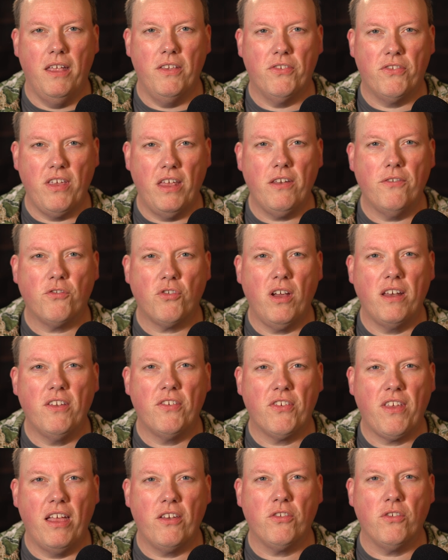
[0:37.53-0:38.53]
Instead of trying
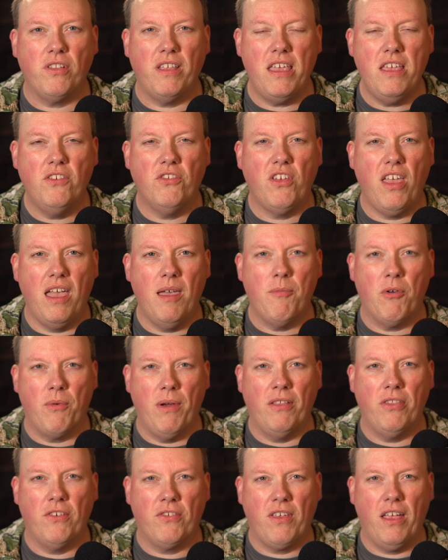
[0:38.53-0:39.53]
to schedule each game
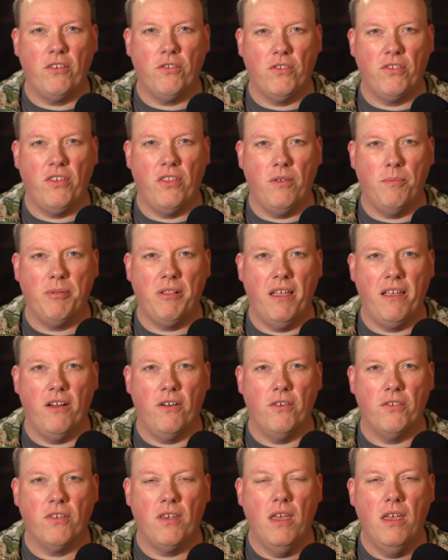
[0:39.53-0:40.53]
around the schedules of the
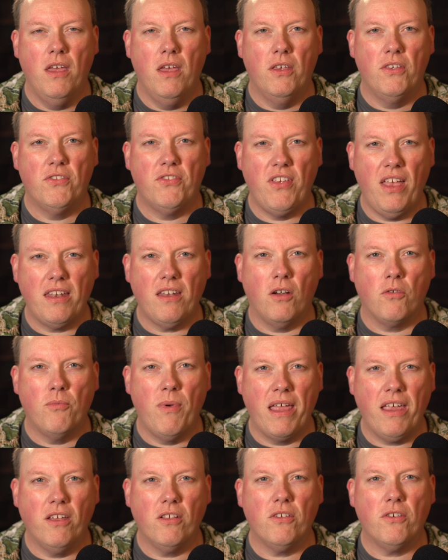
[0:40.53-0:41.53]
players, set a
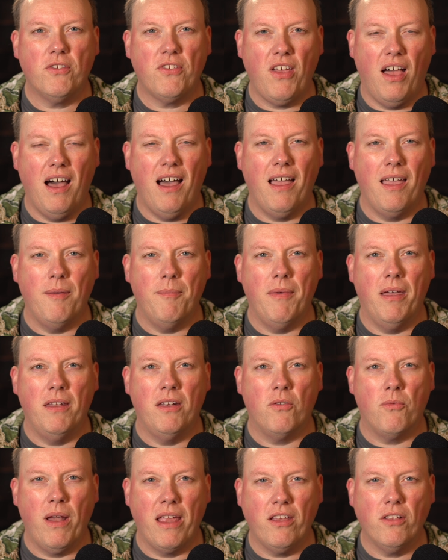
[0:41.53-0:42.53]
regular time
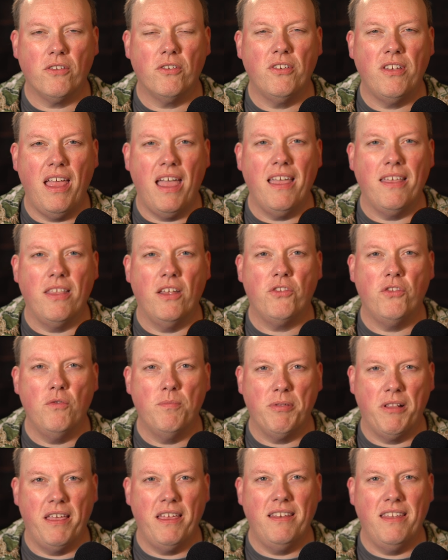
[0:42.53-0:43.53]
and a regular day that
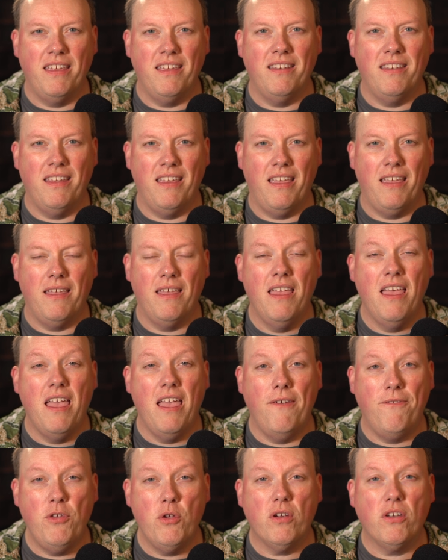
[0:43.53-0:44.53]
you play D&D.
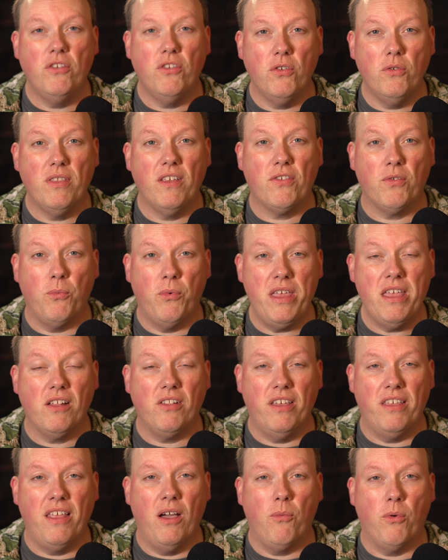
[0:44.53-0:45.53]
If you can do this
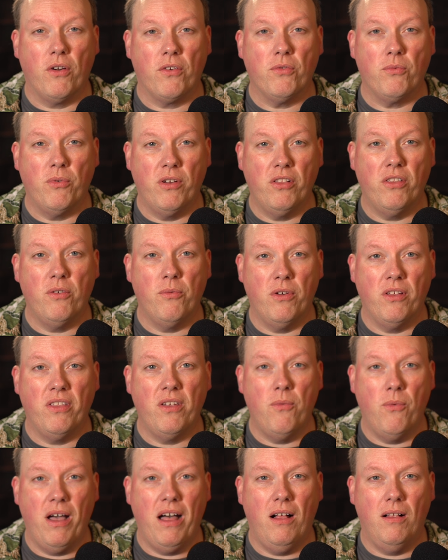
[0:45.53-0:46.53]
weekly, that works really,
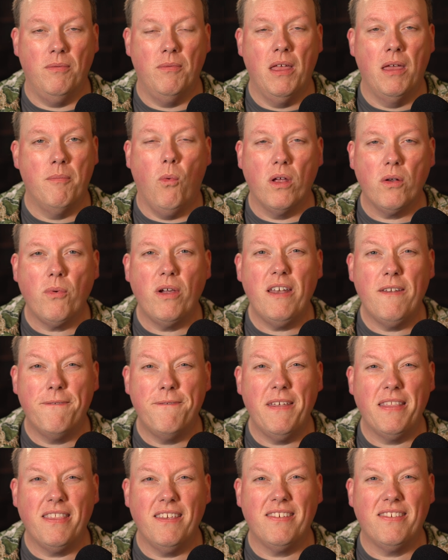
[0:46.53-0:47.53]
really well. One way to
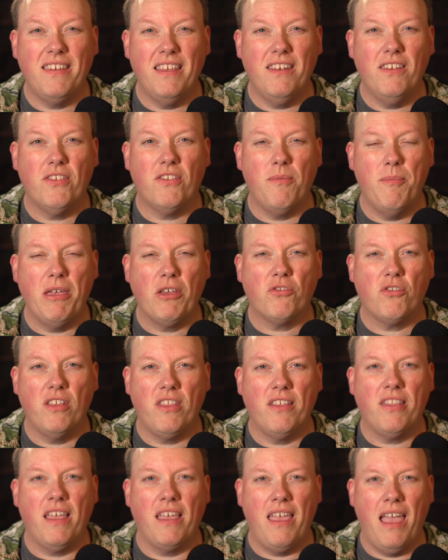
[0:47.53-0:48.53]
fit this in is to make
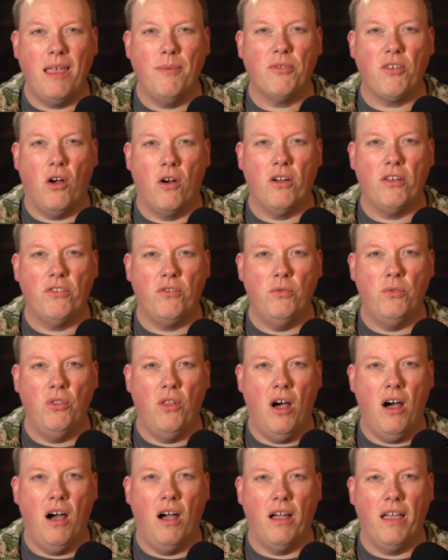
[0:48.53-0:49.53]
sure that the games aren't too
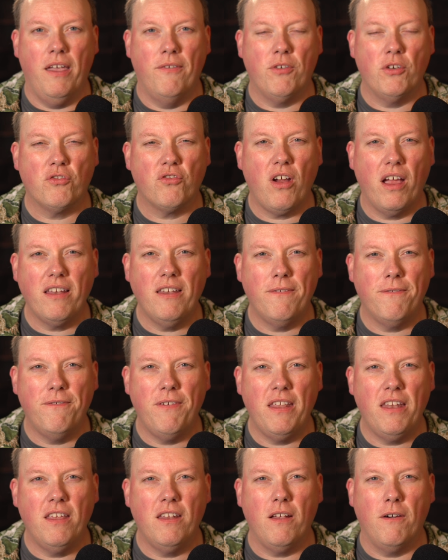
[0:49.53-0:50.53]
long. If you're trying to
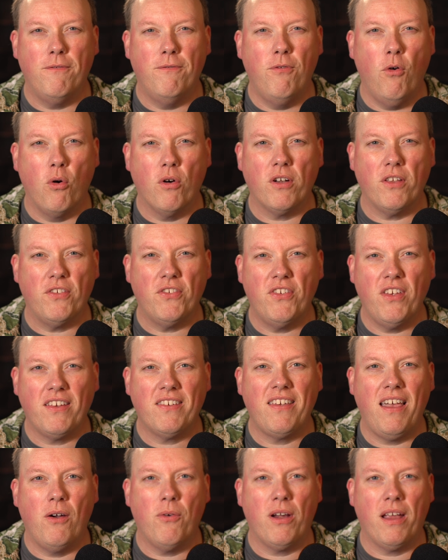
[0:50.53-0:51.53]
fit in a 4 to
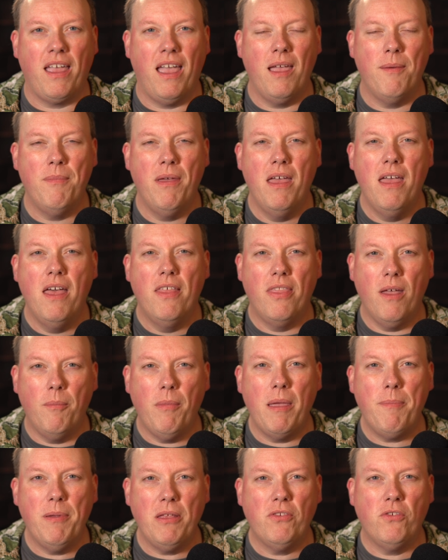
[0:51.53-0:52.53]
6 hour game,
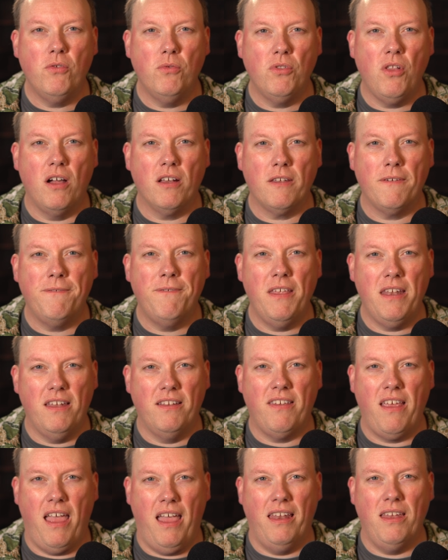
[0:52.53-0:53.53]
that might be too long to fit
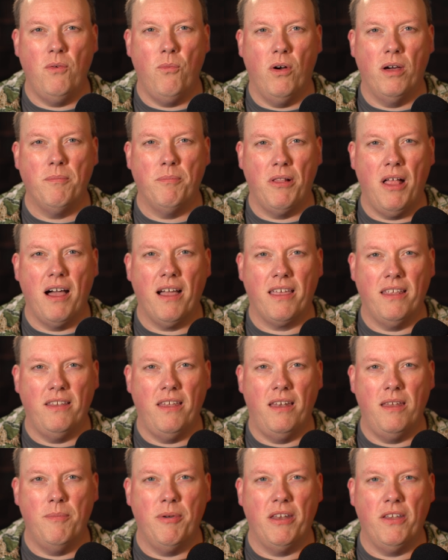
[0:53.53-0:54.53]
into any one block
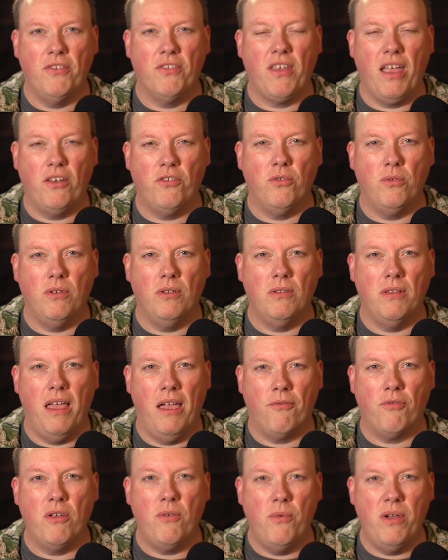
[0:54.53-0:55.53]
in anybody's schedule
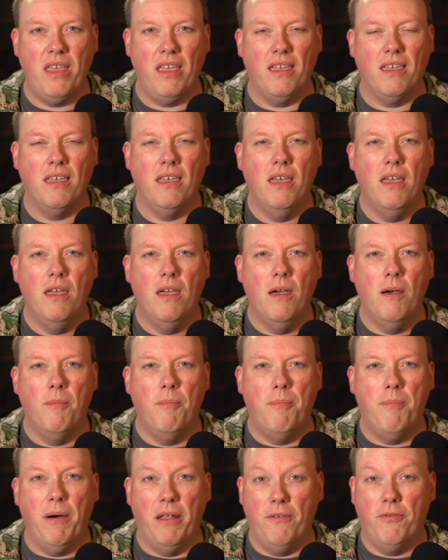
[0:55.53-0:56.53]
every week.
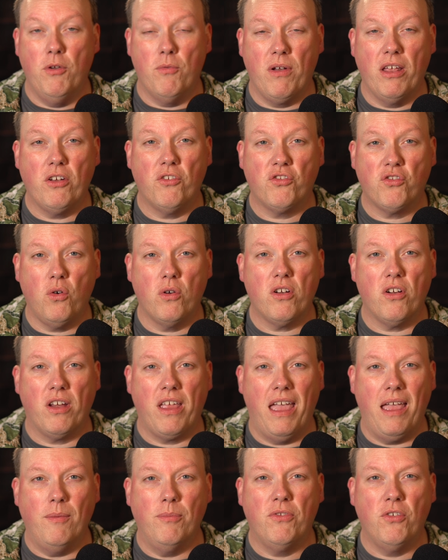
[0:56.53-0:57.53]
But if you run a
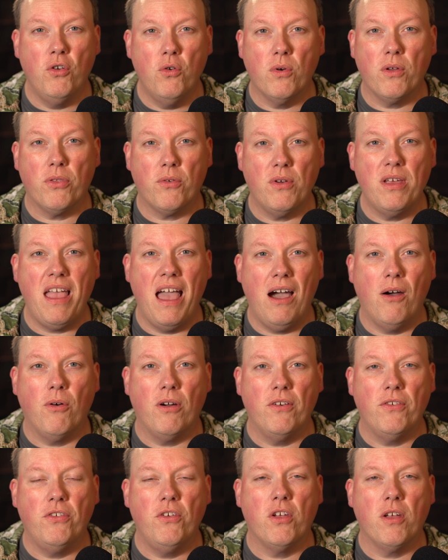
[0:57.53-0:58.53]
shorter game, 2 or 3
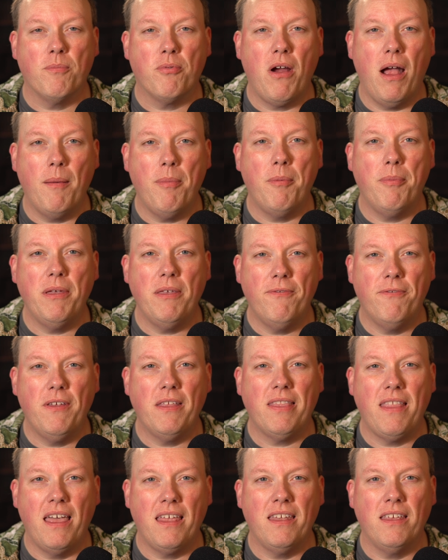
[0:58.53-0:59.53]
hours, you could probably
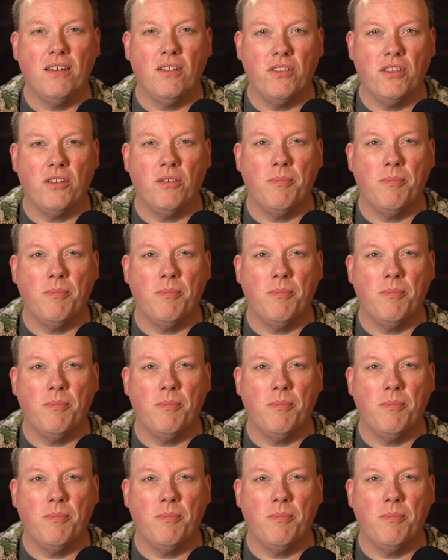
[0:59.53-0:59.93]
fit that in a